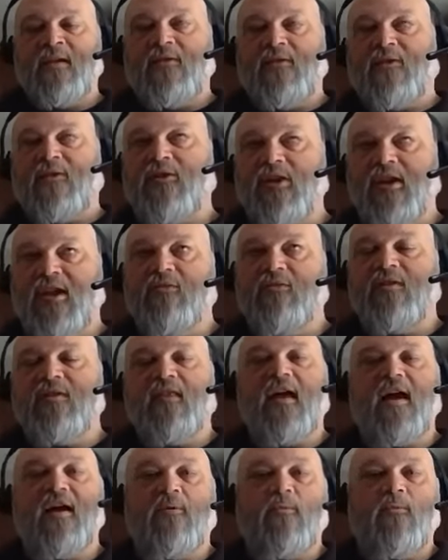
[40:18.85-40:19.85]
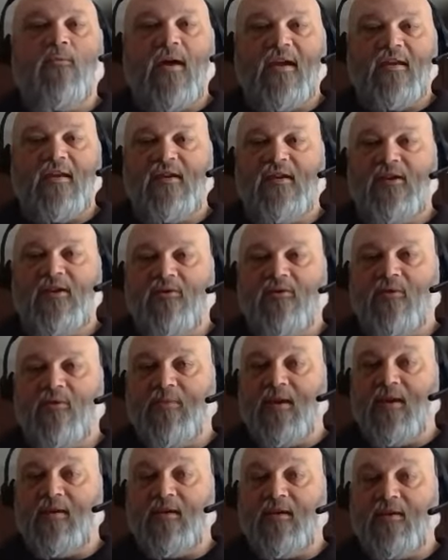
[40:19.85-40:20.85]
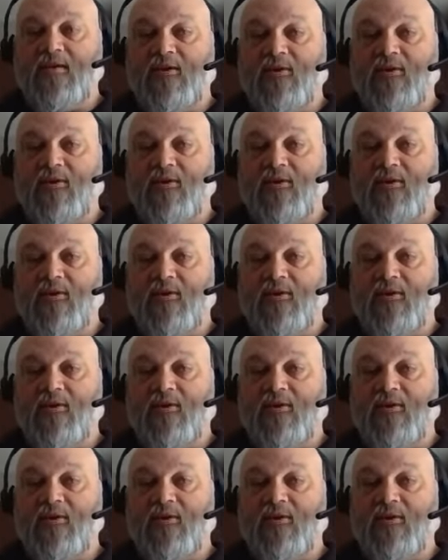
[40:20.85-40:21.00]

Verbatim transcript: they're going to give a lot of weight to your opinion.